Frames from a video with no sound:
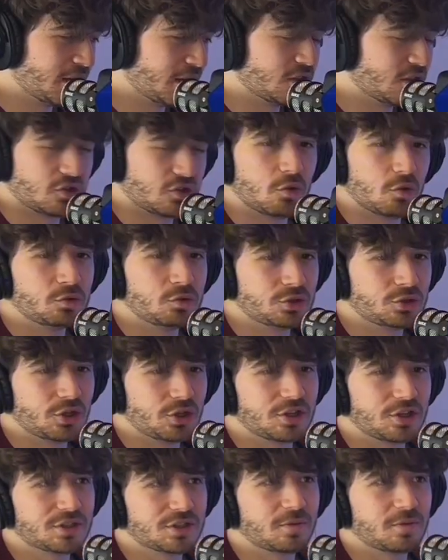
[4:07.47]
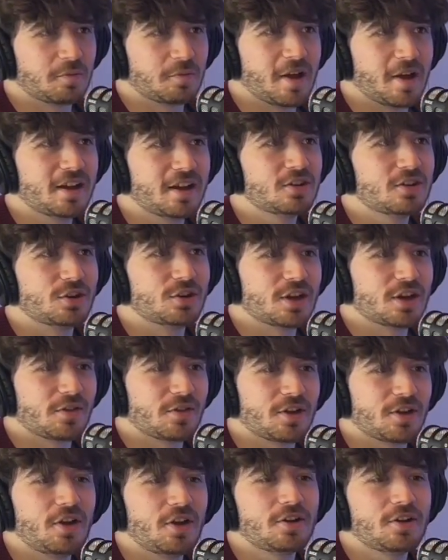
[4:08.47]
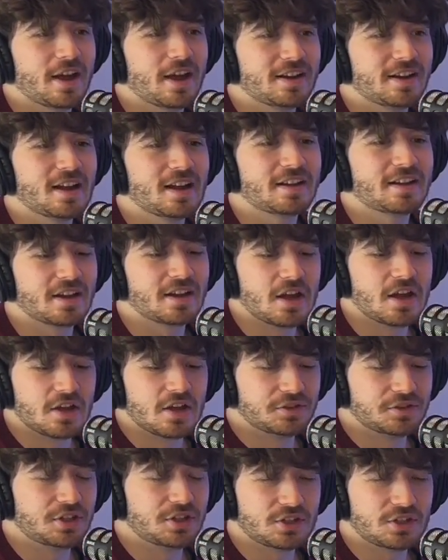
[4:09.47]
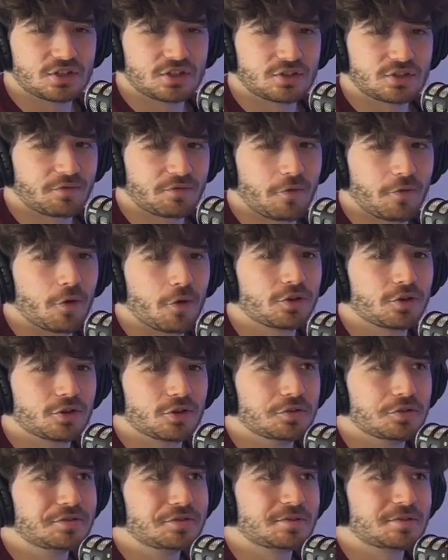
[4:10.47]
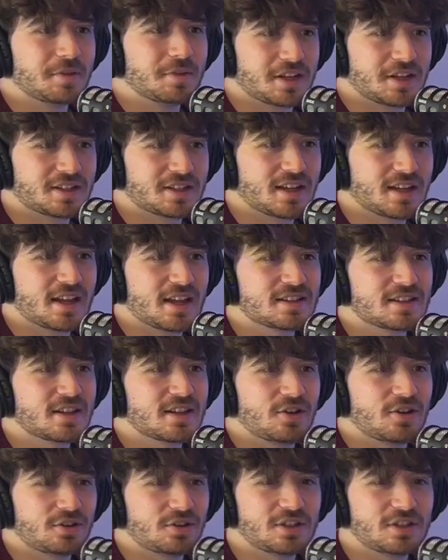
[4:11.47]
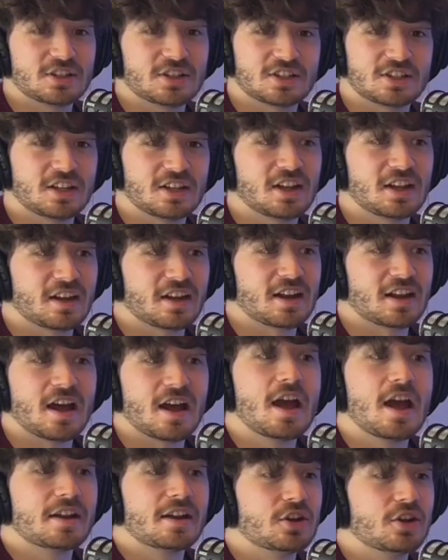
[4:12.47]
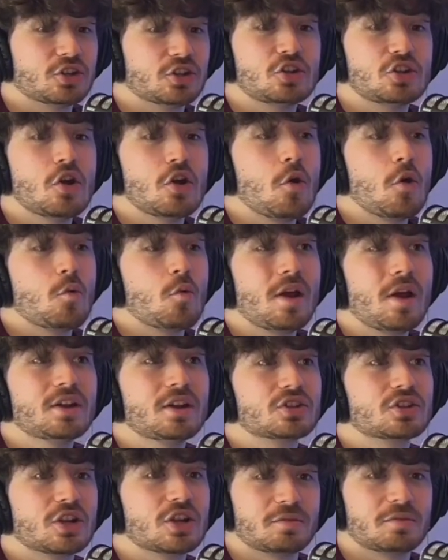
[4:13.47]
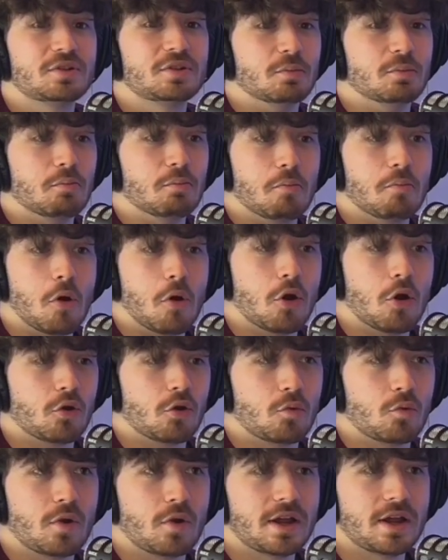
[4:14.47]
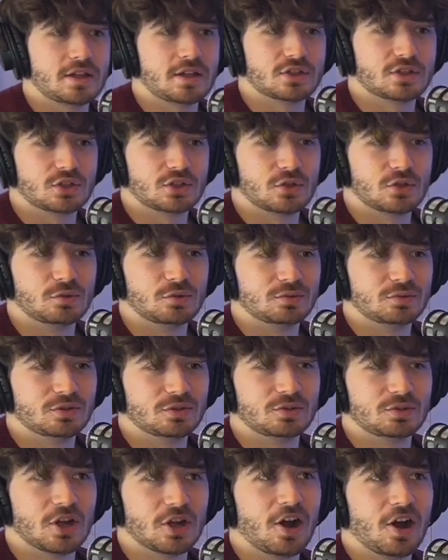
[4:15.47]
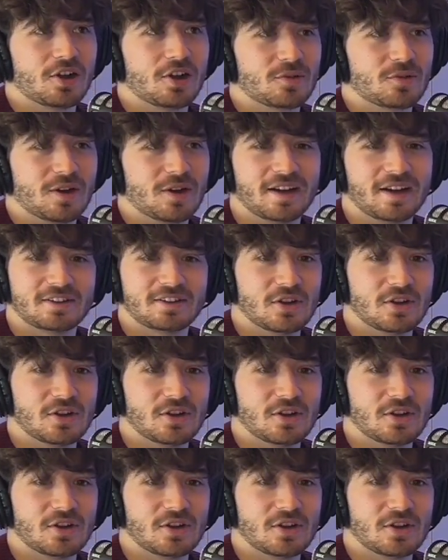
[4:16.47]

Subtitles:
at the tone charts for Mandarin, I thought, okay, like these 4 tones make sense. They're distinct. There's no way there's gonna be more ways to talk, right?